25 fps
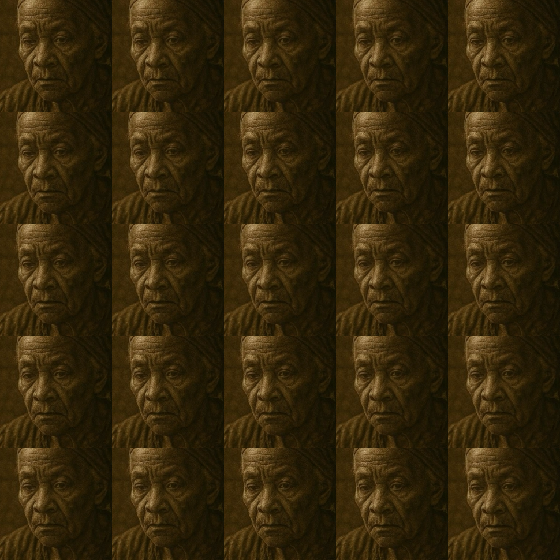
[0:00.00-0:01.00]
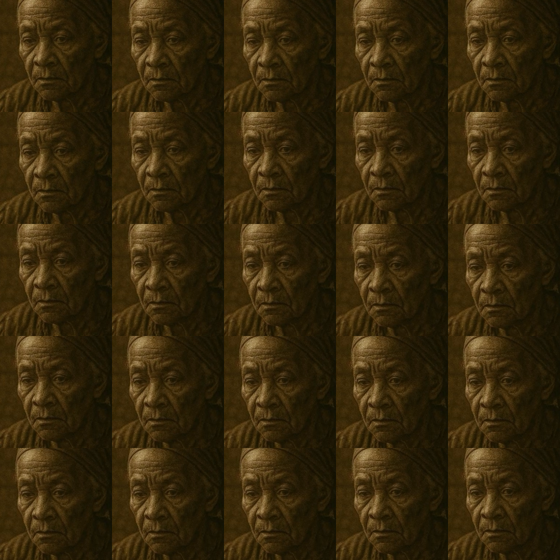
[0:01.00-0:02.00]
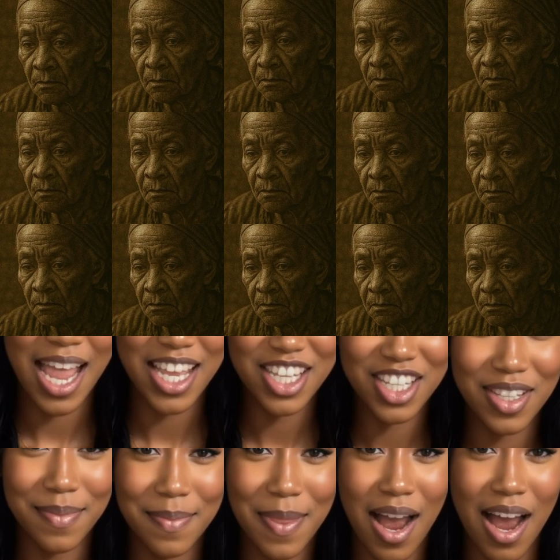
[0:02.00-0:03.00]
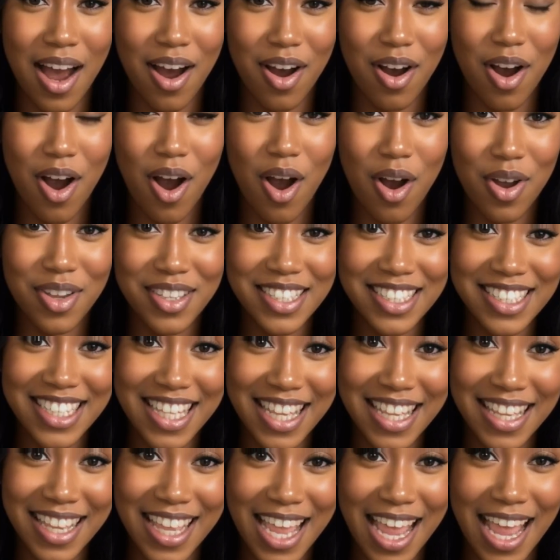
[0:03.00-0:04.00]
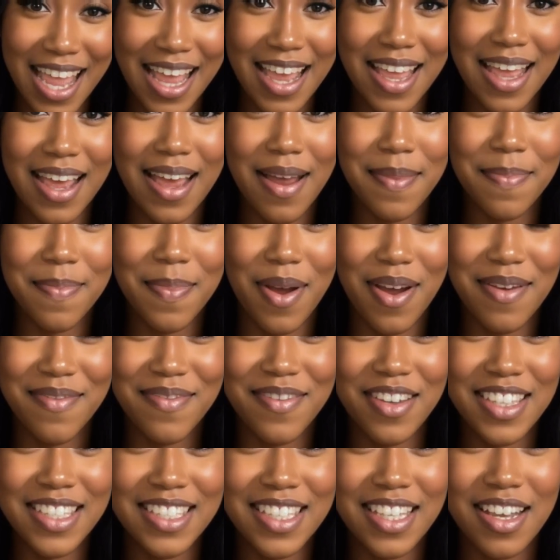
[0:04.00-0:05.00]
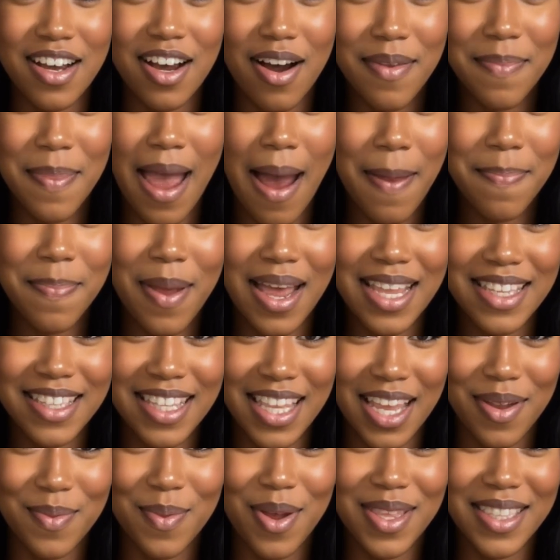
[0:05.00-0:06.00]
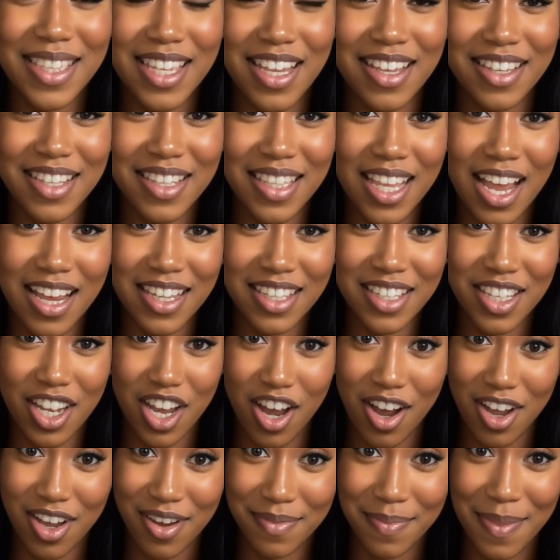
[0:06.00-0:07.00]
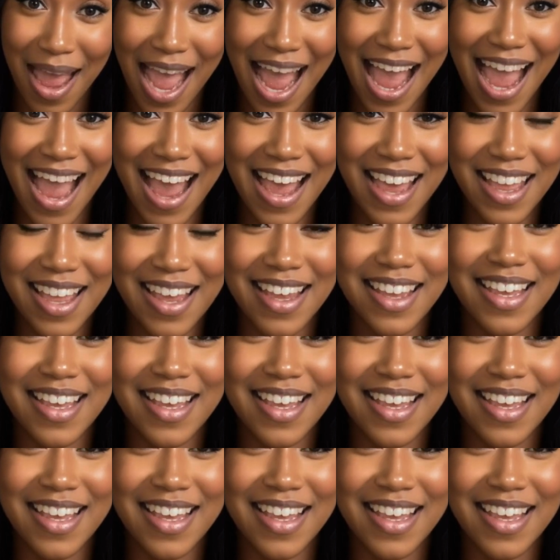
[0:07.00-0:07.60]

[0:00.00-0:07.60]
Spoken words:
And listen, church folks would talk trash about her on Sunday, but visit her by Monday when their luck turned bad.